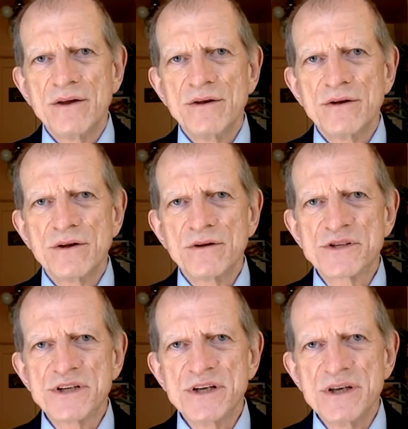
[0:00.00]
you
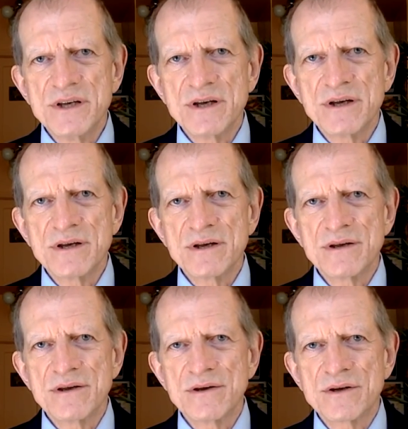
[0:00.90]

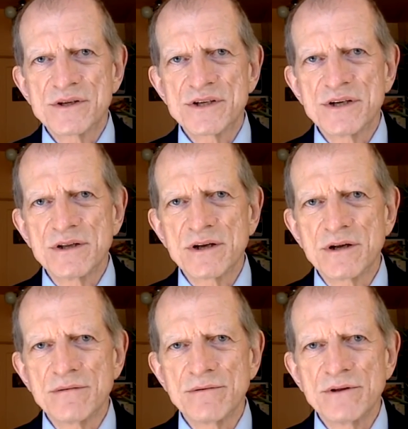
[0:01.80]
can see a
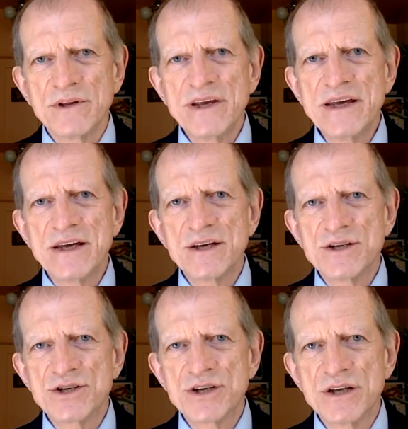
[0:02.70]
little
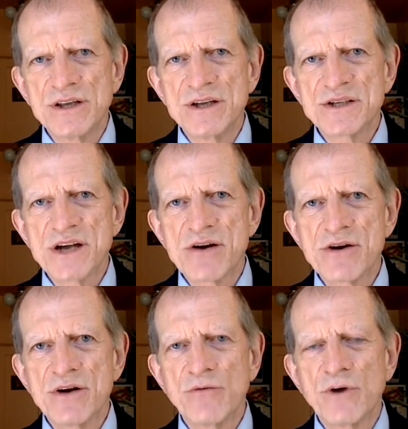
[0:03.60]
leakage in this
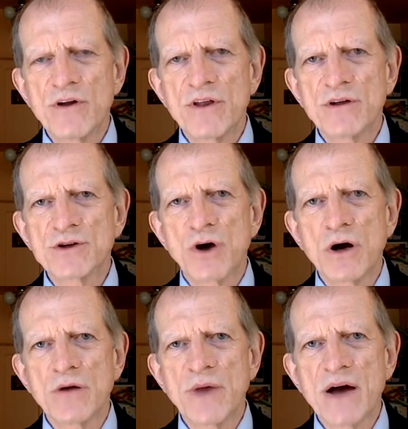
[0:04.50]
area where they'll
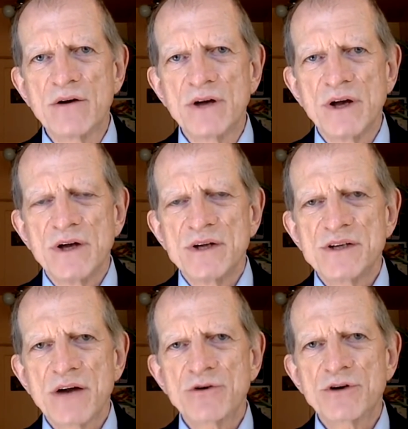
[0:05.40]
talk about
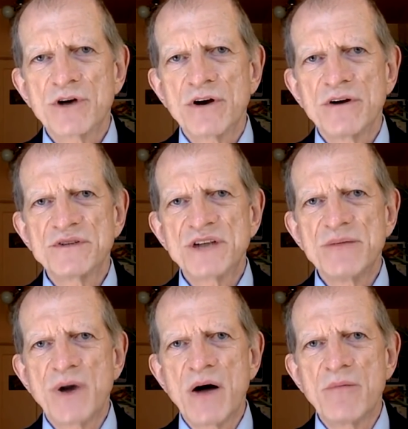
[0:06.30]
Secretary of
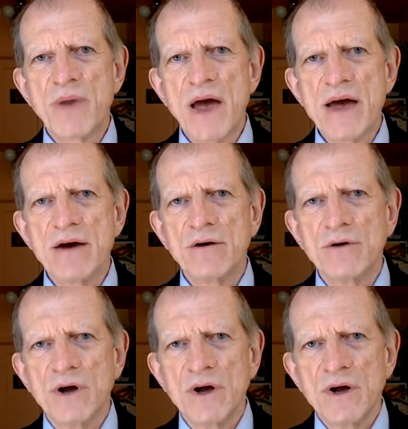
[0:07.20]
State
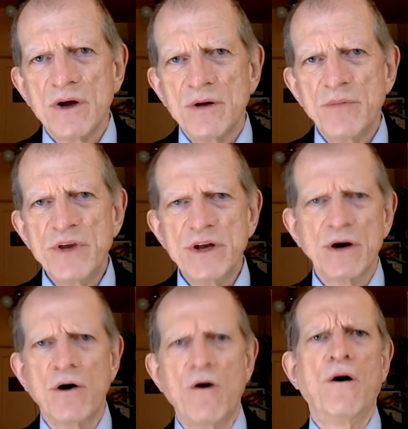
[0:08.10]
Pompeo being a
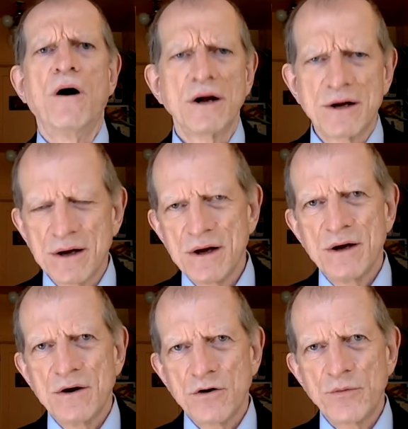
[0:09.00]
hawk
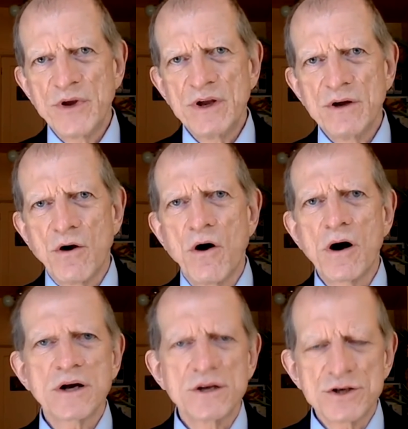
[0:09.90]
or being
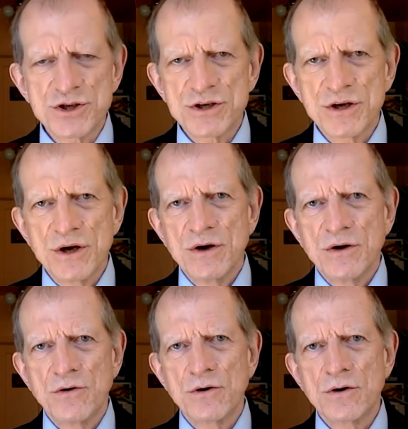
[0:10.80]
hawkish
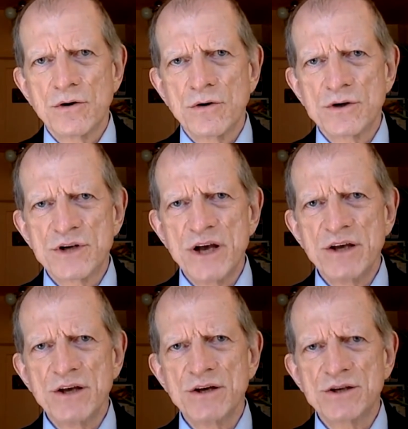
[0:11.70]
or
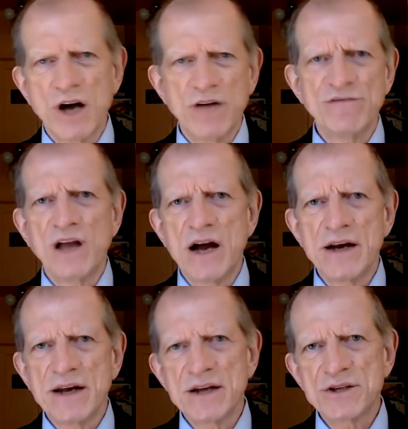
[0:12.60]
taking a tough
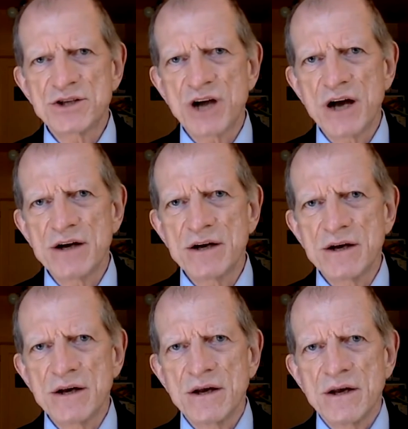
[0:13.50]
line against China.